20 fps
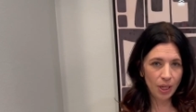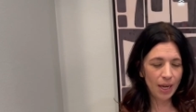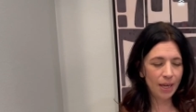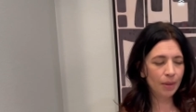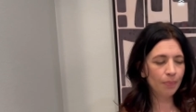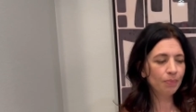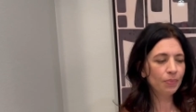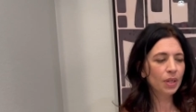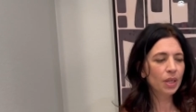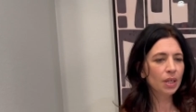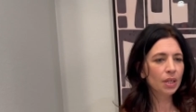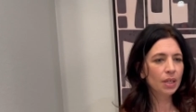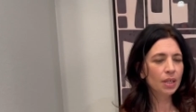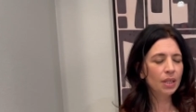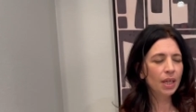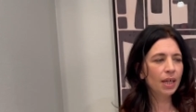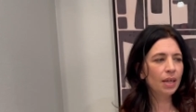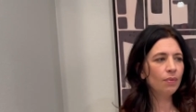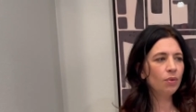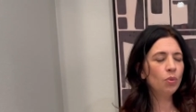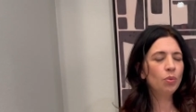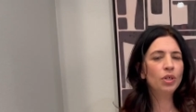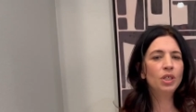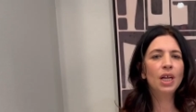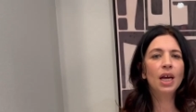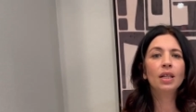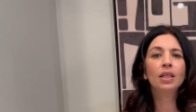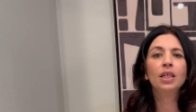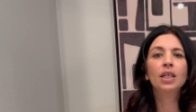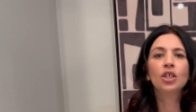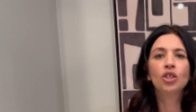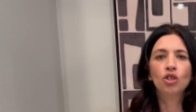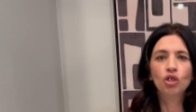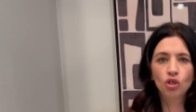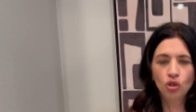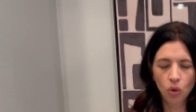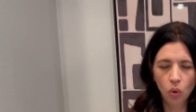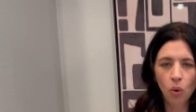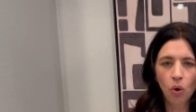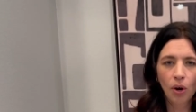like like if you were telling a
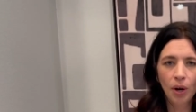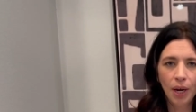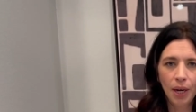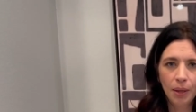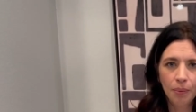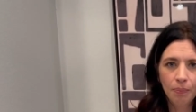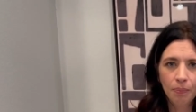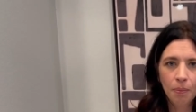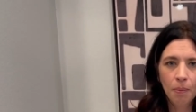story.